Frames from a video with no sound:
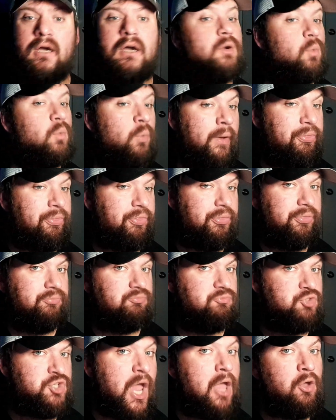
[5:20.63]
with
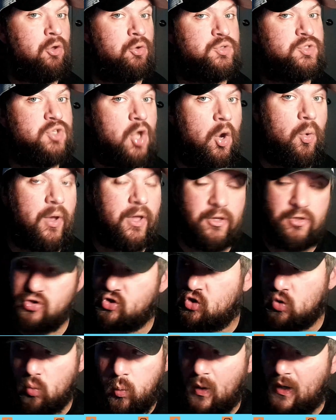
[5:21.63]
Jey Uso
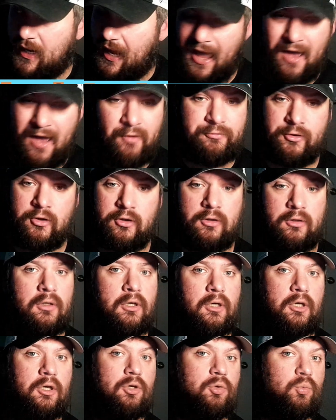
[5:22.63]
into whatever
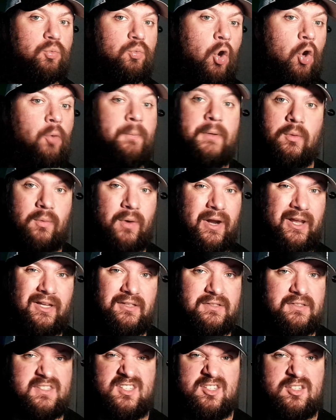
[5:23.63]
Roman
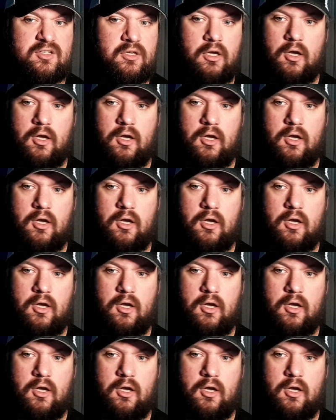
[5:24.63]
Reigns